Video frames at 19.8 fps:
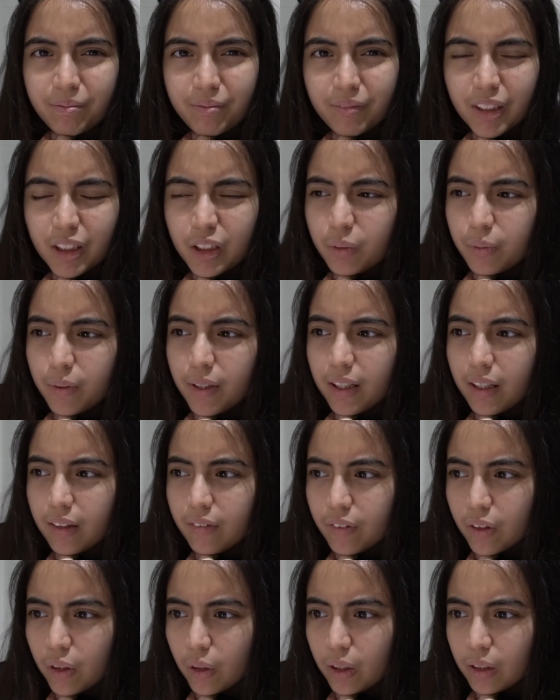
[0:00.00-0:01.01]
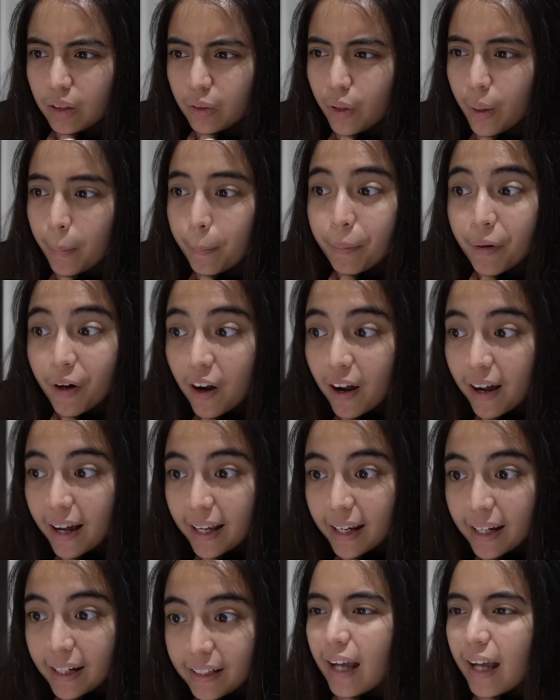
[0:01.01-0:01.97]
They just want to live according to their pride.